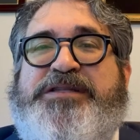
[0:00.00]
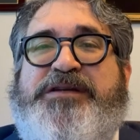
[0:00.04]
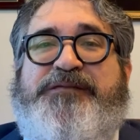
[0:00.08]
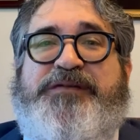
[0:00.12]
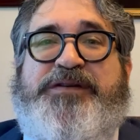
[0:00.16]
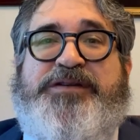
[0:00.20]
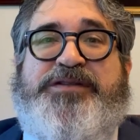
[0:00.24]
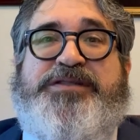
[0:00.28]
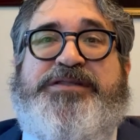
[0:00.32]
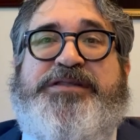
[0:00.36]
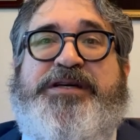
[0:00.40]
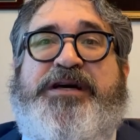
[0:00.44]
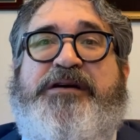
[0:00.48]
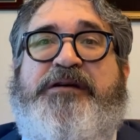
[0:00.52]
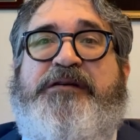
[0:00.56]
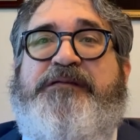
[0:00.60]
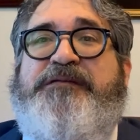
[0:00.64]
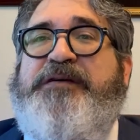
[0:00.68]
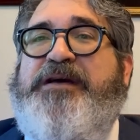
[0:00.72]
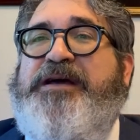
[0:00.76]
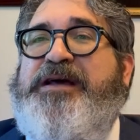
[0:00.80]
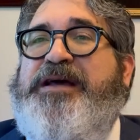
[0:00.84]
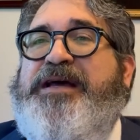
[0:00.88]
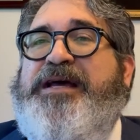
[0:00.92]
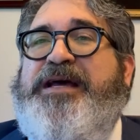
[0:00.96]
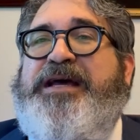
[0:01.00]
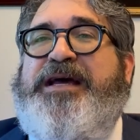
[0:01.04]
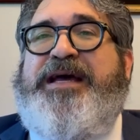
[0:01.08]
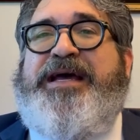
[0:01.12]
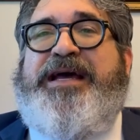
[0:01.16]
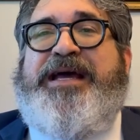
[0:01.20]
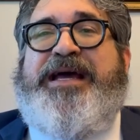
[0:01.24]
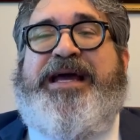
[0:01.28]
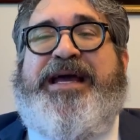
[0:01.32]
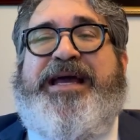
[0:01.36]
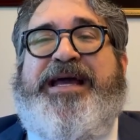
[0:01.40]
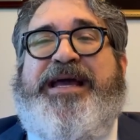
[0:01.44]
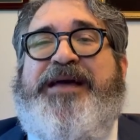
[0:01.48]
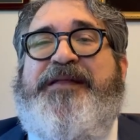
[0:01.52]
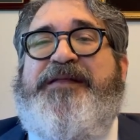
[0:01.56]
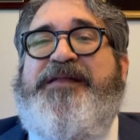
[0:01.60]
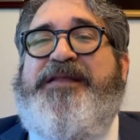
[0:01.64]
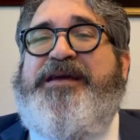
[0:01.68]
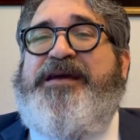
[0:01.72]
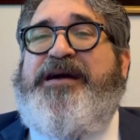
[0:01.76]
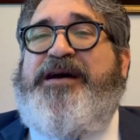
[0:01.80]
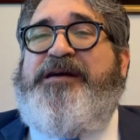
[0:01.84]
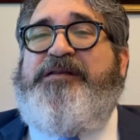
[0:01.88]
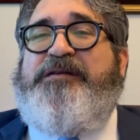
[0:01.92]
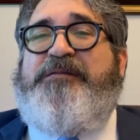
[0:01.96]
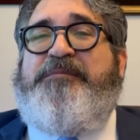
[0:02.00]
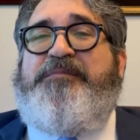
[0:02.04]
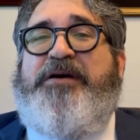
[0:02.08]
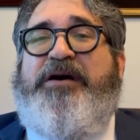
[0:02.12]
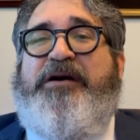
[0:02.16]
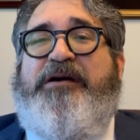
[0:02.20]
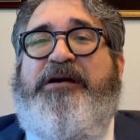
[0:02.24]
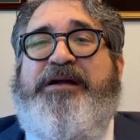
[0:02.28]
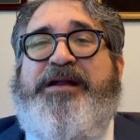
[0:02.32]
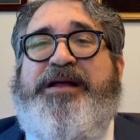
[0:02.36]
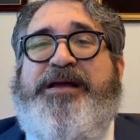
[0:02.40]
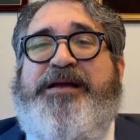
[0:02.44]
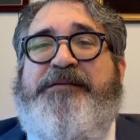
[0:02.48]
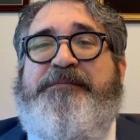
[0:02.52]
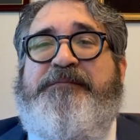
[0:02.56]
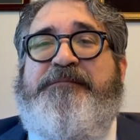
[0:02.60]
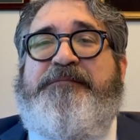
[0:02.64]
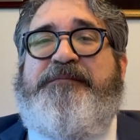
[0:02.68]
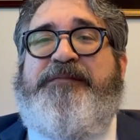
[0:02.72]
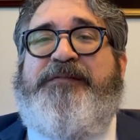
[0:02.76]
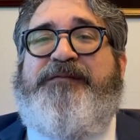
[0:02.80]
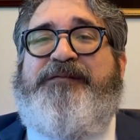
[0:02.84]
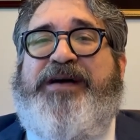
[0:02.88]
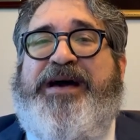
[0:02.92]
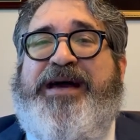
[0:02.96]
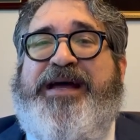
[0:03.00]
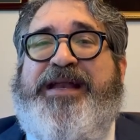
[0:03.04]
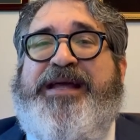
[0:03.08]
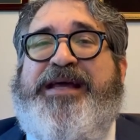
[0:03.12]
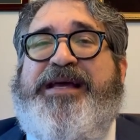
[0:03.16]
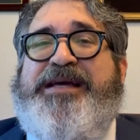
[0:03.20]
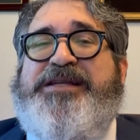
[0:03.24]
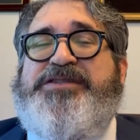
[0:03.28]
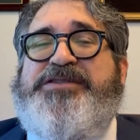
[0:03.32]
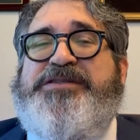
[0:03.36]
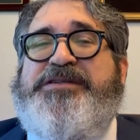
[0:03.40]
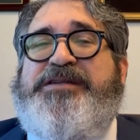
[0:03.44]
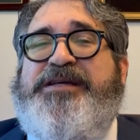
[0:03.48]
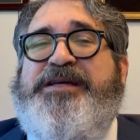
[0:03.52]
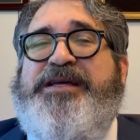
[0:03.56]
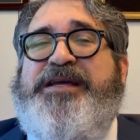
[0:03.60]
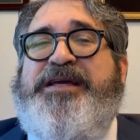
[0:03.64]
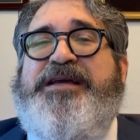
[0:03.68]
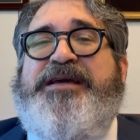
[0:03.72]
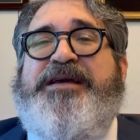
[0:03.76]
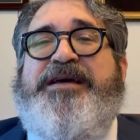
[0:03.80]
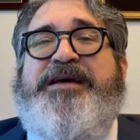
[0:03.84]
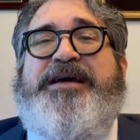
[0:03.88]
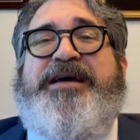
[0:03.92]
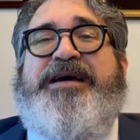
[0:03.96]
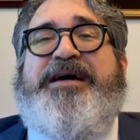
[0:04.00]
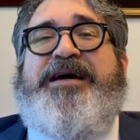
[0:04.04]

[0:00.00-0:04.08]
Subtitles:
of yourself and the other party, financially,